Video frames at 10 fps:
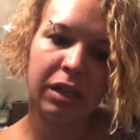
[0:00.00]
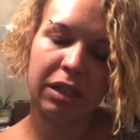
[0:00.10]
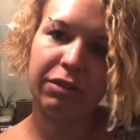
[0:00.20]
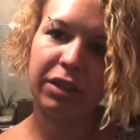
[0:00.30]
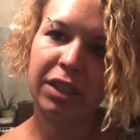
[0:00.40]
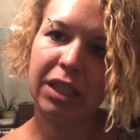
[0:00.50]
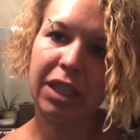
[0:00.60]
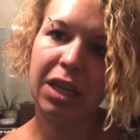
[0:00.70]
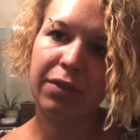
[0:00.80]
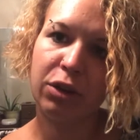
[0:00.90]

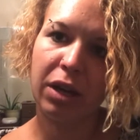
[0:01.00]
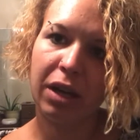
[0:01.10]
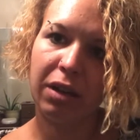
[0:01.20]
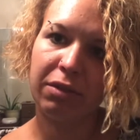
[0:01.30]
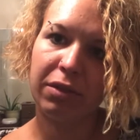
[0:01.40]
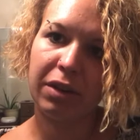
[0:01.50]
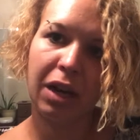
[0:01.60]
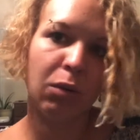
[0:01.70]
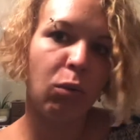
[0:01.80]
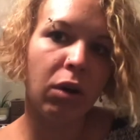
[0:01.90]
Definitely, if you have
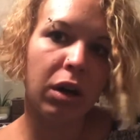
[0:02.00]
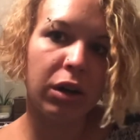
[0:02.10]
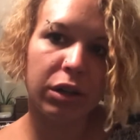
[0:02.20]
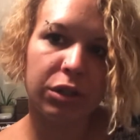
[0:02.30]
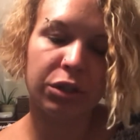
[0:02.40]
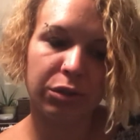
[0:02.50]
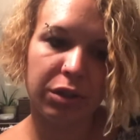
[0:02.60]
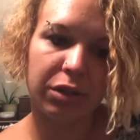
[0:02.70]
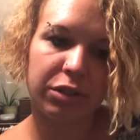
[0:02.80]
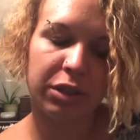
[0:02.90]
not one or two
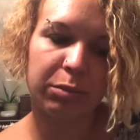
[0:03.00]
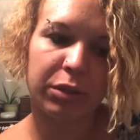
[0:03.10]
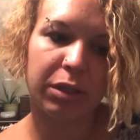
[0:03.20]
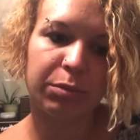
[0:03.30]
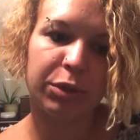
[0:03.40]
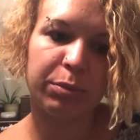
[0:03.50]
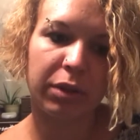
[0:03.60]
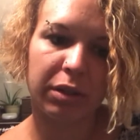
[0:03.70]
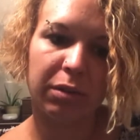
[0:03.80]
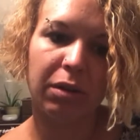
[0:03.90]
of those symptoms,
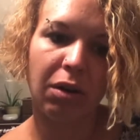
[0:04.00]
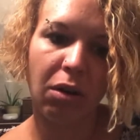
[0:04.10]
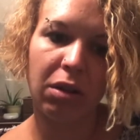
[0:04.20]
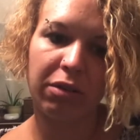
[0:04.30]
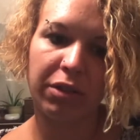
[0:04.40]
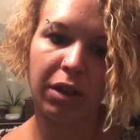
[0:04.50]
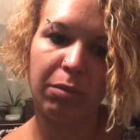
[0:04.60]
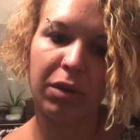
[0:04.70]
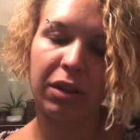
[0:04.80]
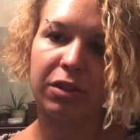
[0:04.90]
but all of
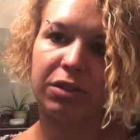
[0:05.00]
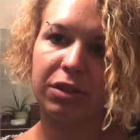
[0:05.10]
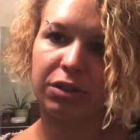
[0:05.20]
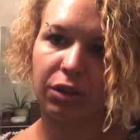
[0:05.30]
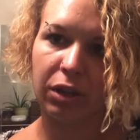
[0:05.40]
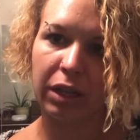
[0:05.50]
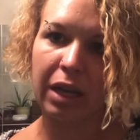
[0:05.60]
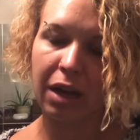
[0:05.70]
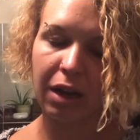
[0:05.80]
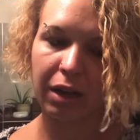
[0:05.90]
them, unless it's
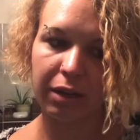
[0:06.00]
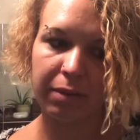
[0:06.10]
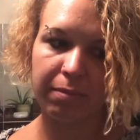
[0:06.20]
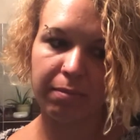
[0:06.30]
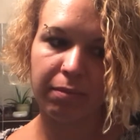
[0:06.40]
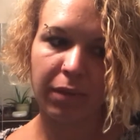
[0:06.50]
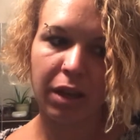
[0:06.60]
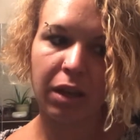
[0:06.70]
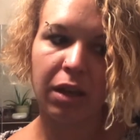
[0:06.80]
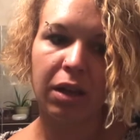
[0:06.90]
early on,
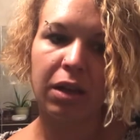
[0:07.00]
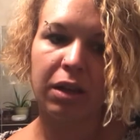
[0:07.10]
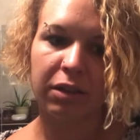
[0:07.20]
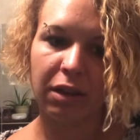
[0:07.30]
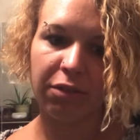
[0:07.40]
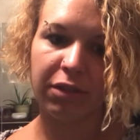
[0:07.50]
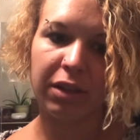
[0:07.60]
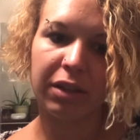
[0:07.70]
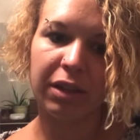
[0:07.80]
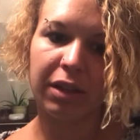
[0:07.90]

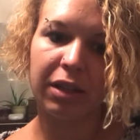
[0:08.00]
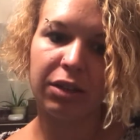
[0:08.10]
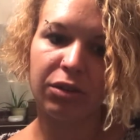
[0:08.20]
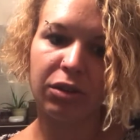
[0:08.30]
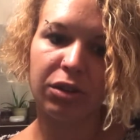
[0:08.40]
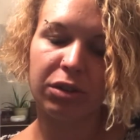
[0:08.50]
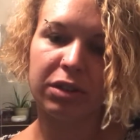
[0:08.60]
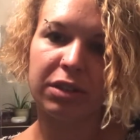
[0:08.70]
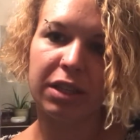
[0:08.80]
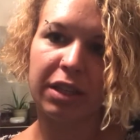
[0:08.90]
definitely, you know, you
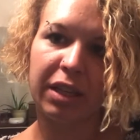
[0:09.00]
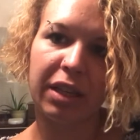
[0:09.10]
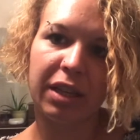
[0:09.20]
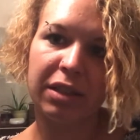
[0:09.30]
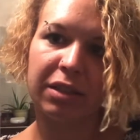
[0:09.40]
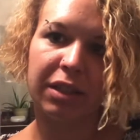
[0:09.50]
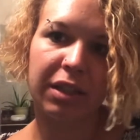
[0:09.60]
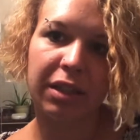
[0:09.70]
could see the ENT.